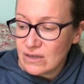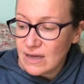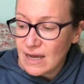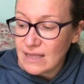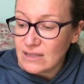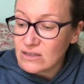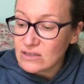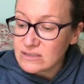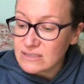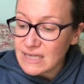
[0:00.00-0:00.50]
I
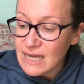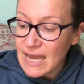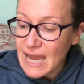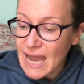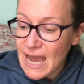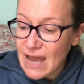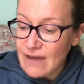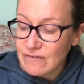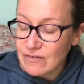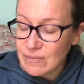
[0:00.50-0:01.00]
looked at
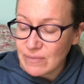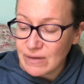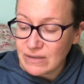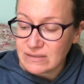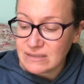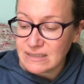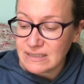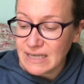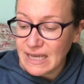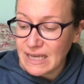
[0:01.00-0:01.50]
half a
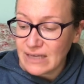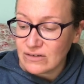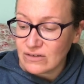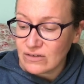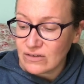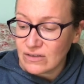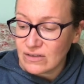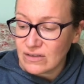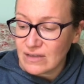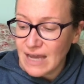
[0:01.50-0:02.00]
melted
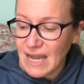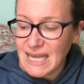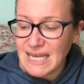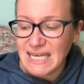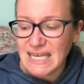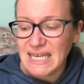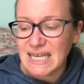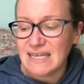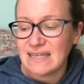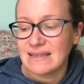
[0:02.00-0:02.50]
candle. I
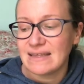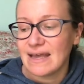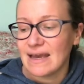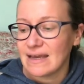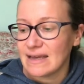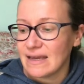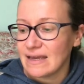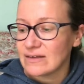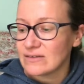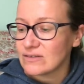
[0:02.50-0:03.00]
needed that
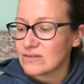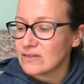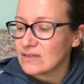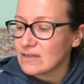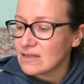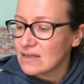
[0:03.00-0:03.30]
candle.